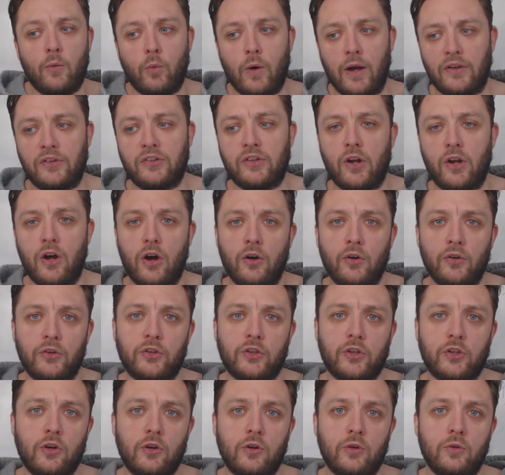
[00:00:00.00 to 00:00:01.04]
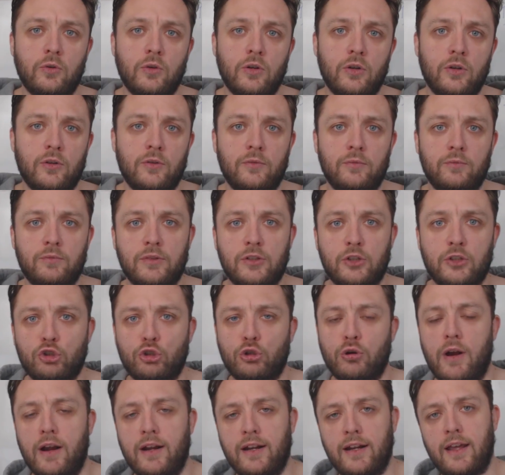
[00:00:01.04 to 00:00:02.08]
whilst also
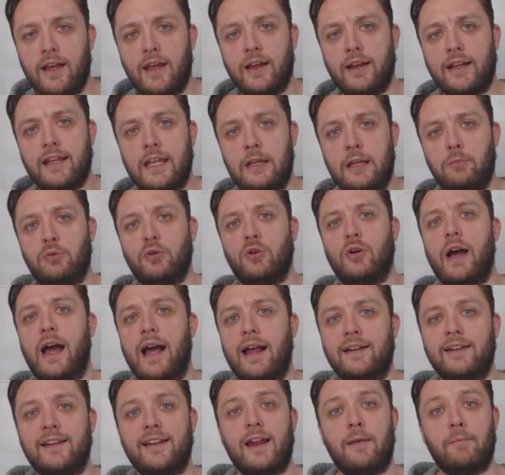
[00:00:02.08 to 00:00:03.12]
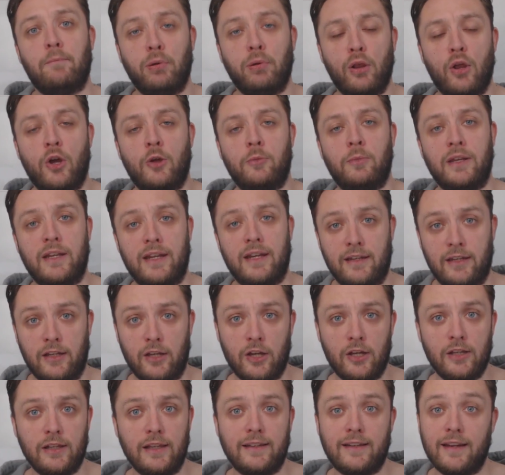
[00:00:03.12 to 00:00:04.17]
trying to keep your hand in employment in
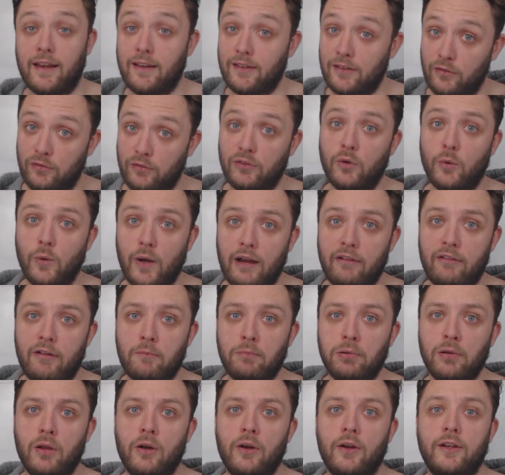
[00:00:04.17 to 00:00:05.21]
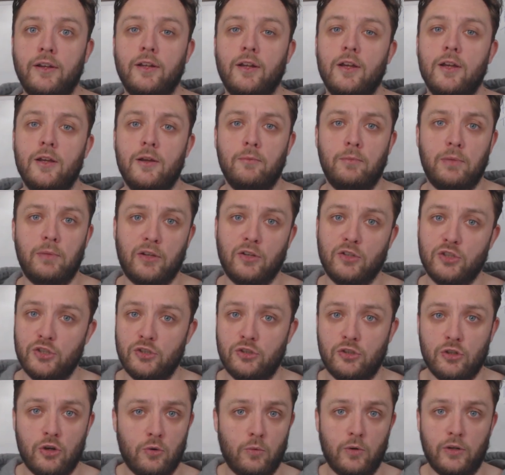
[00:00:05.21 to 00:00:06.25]
the early days if you are employed, because you
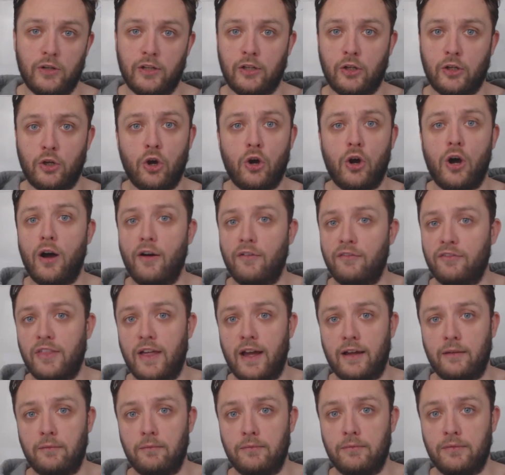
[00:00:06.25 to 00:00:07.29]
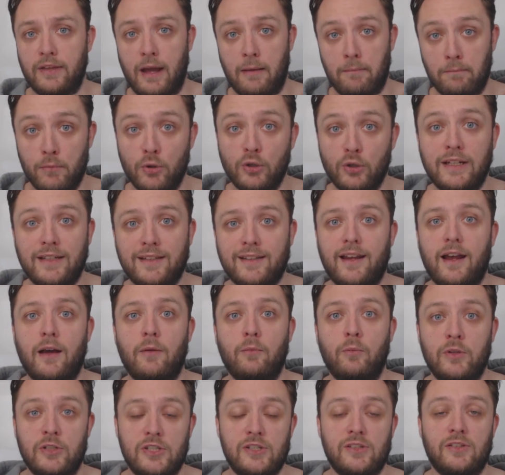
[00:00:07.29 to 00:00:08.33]
don't want to cut off that money
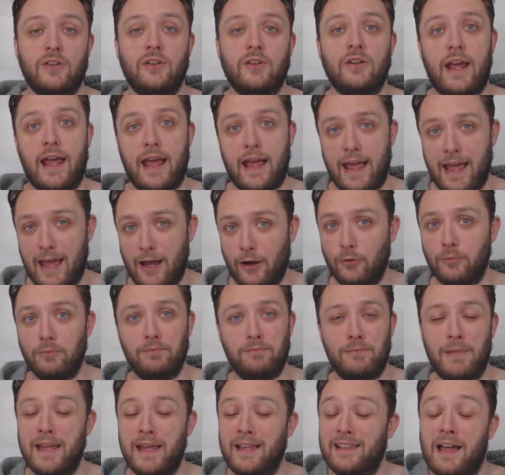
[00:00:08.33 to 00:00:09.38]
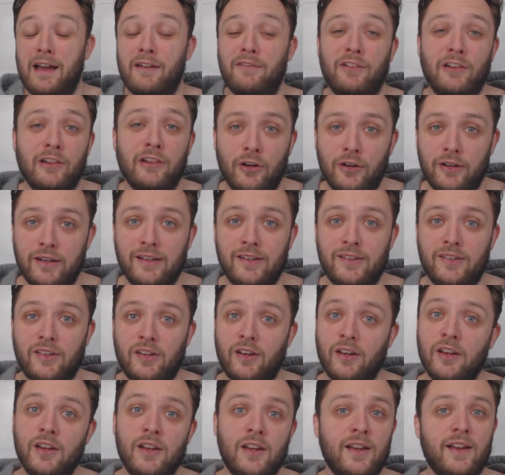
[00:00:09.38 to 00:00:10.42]
tap, which is going to help make life a lot
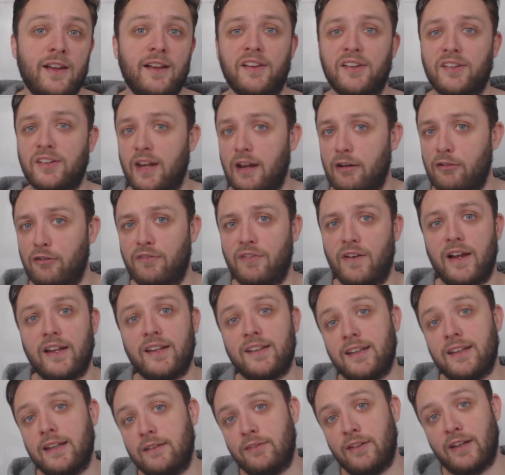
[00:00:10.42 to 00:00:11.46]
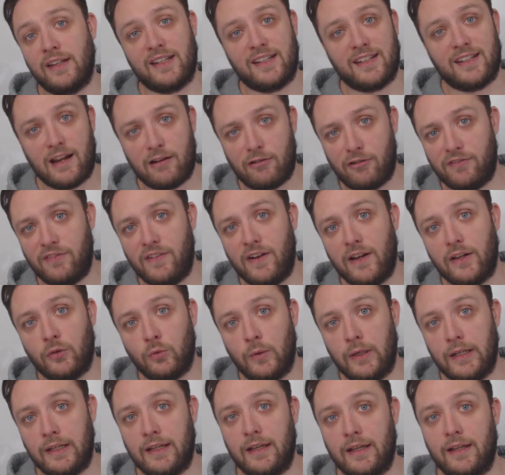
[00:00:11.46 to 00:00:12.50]
easier. Sacrifice evenings, sacrifice
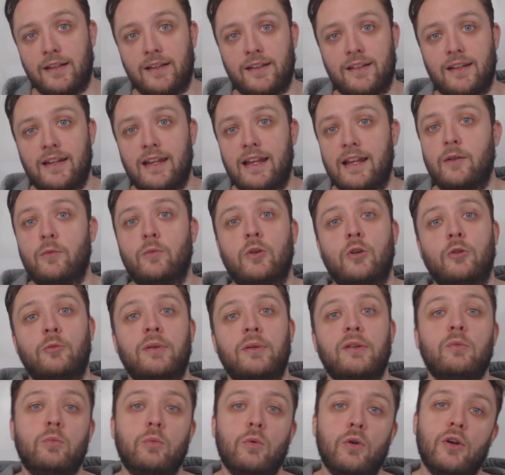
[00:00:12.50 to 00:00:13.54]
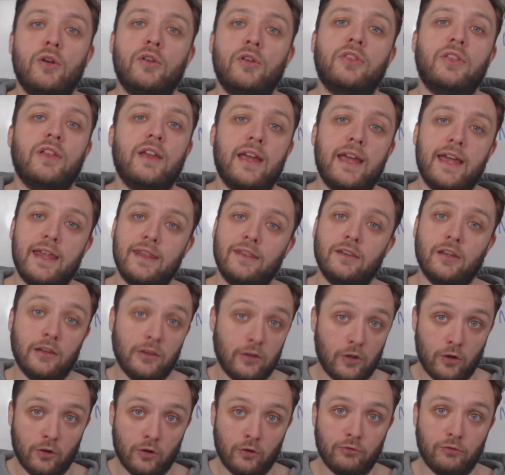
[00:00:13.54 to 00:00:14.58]
weekends. It will be worth it in the
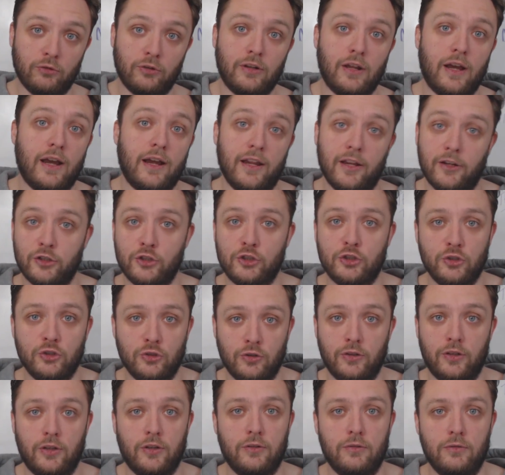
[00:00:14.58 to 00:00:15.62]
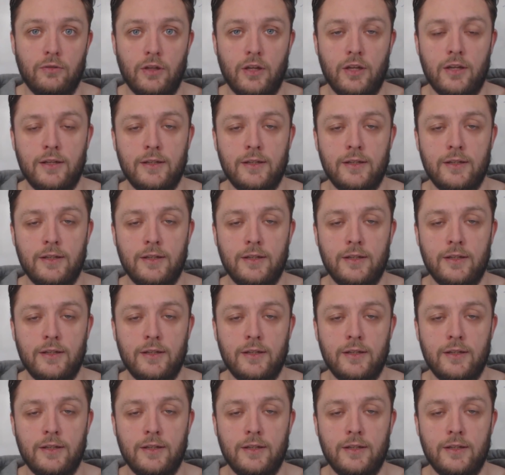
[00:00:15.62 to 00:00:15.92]
long run, I assure you.